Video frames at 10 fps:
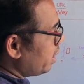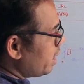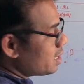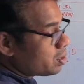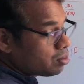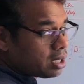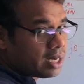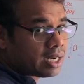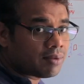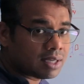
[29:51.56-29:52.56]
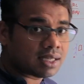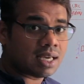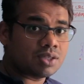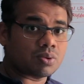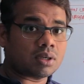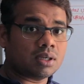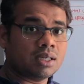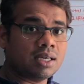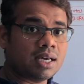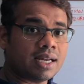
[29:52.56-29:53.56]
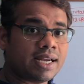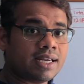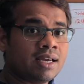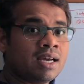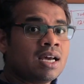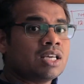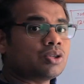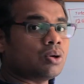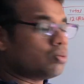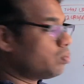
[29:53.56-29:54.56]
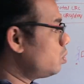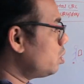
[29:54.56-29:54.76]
hits to the database edge worth, right? So